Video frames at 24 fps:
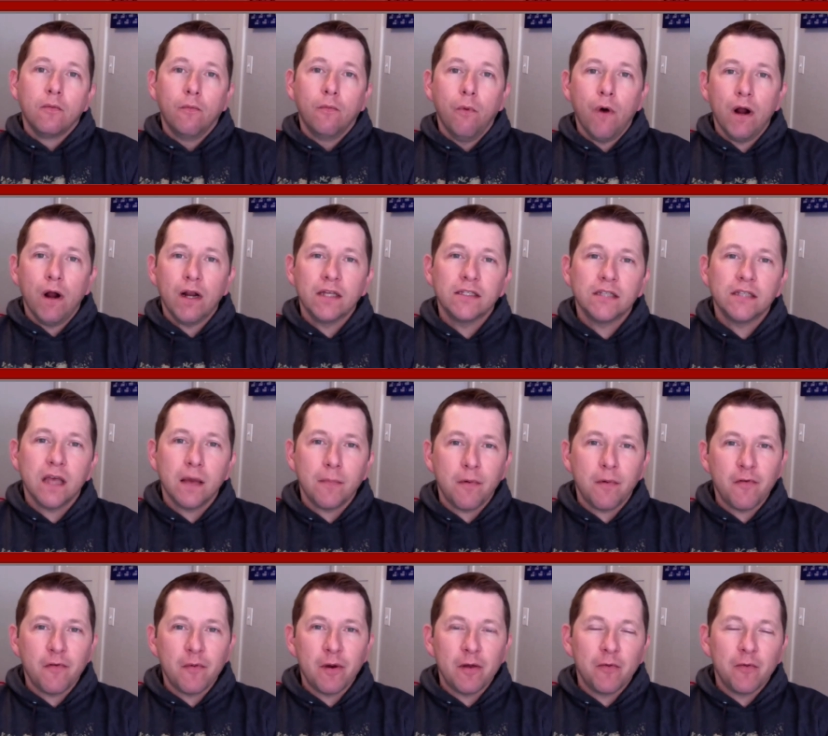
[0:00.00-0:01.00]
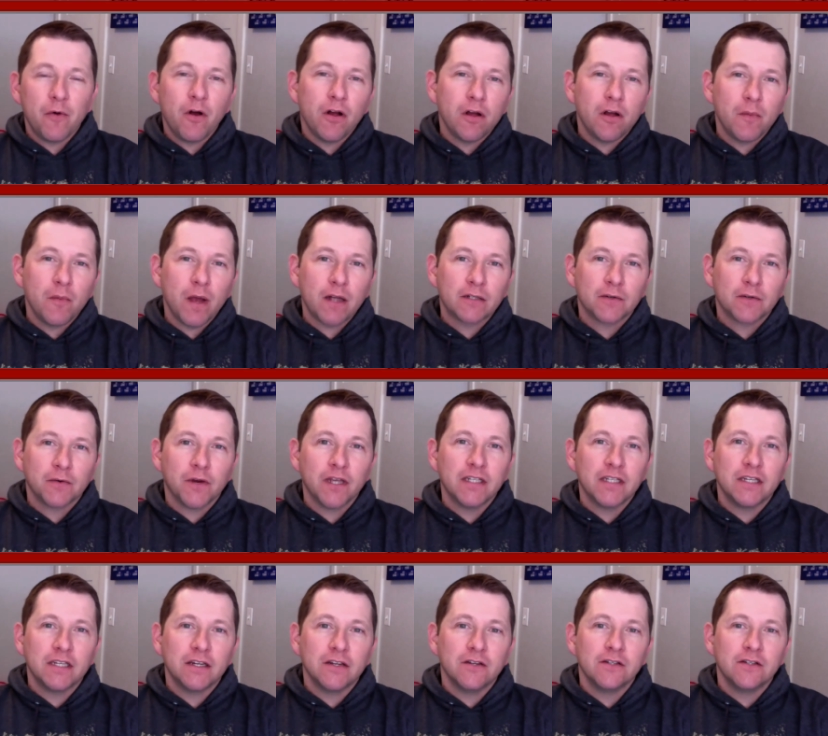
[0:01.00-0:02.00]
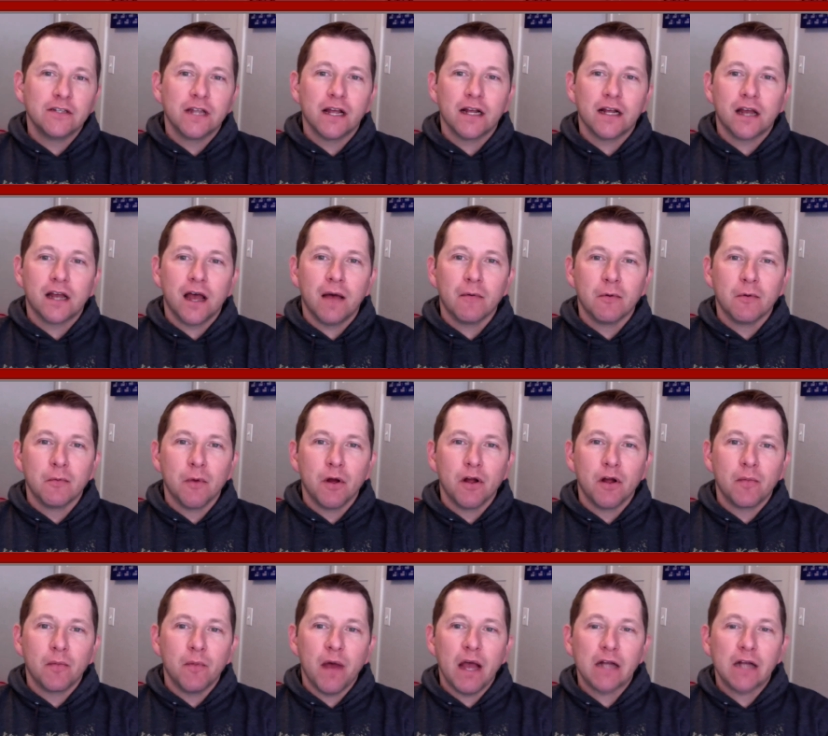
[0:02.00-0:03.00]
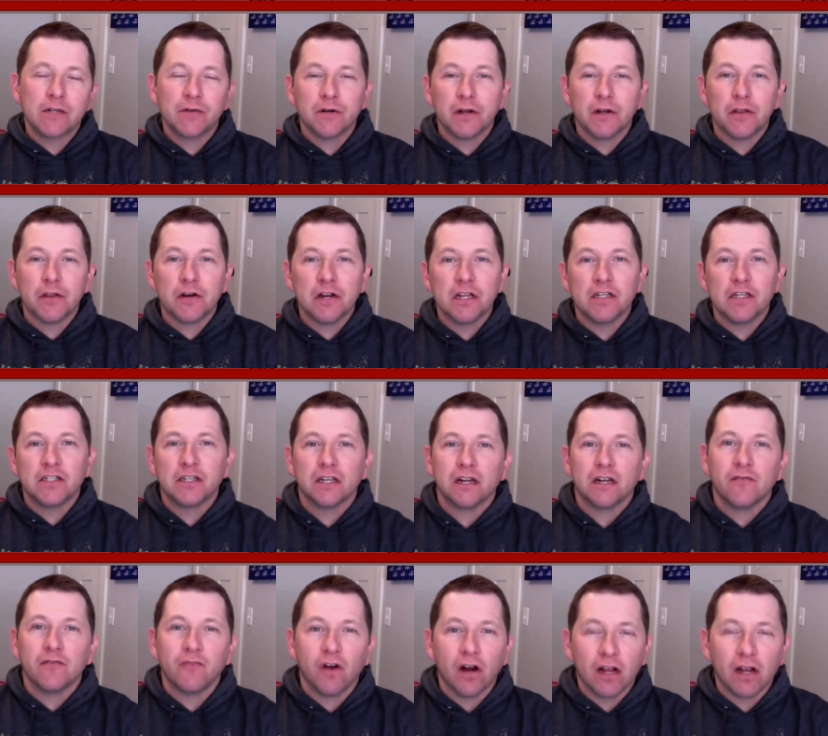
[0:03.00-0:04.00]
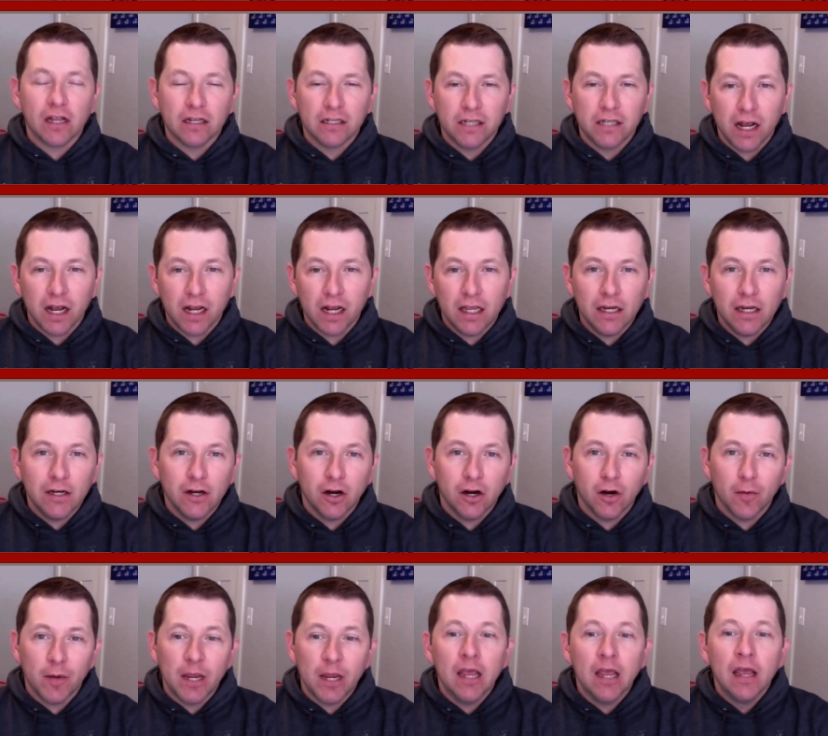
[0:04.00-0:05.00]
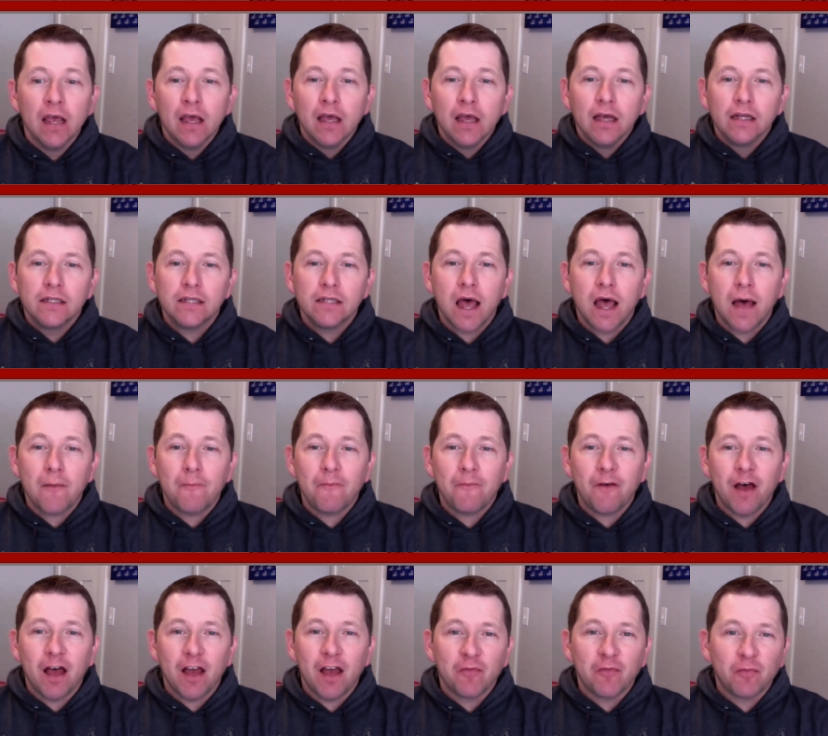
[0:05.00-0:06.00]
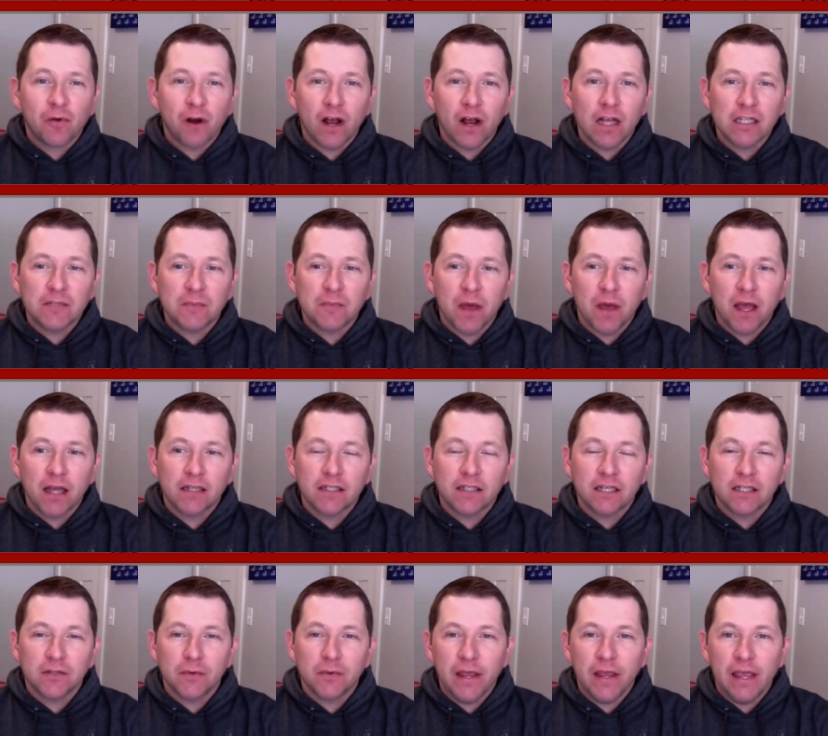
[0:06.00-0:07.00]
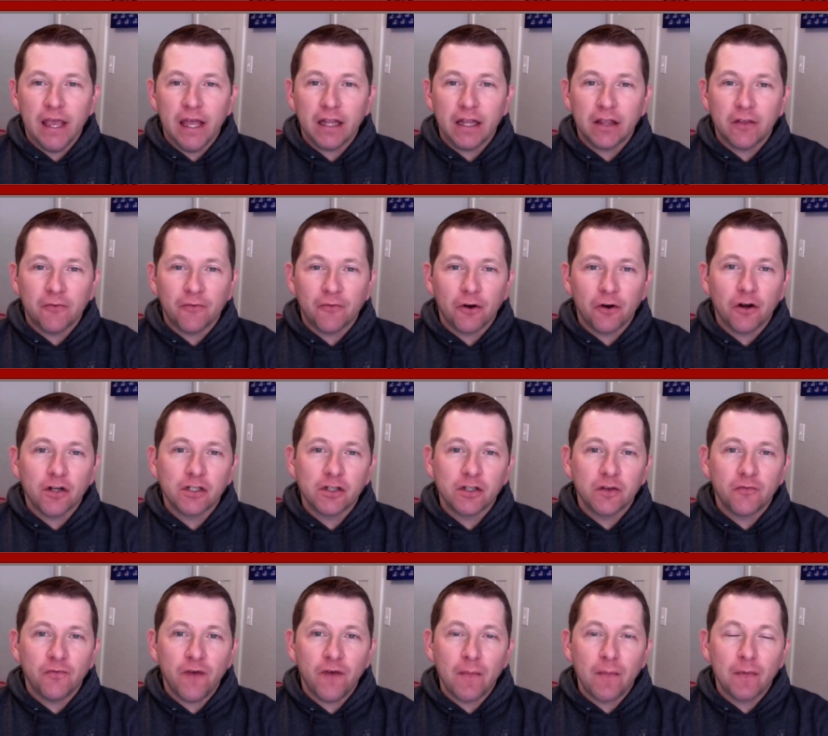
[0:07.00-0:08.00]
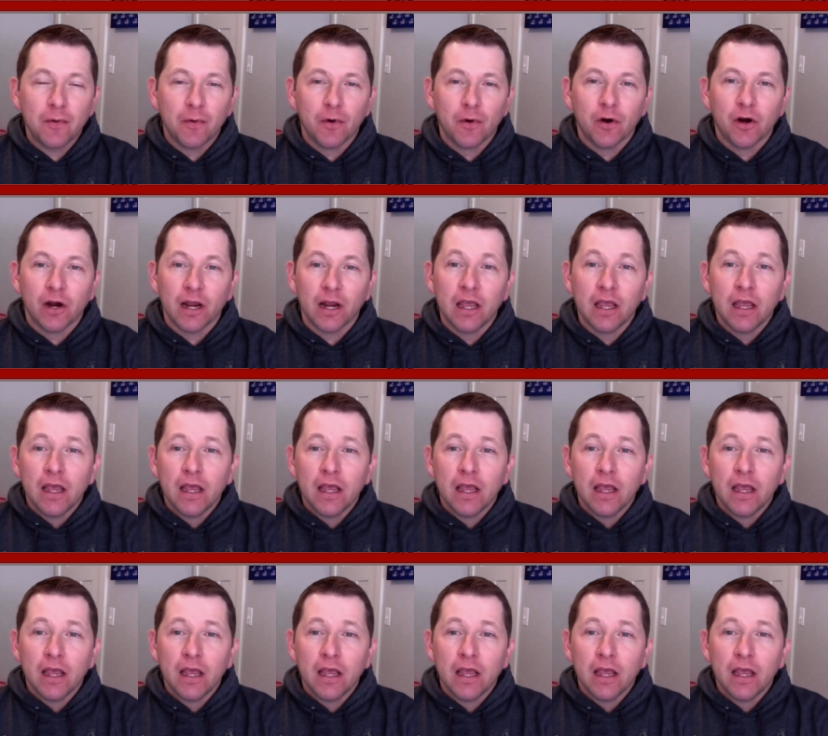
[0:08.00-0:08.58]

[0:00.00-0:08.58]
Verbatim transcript: What is up, everybody? Welcome back to RacingDudes.com and welcome back to another edition of our Kentucky Derby Top 5 Prospects as we hit the 1st of February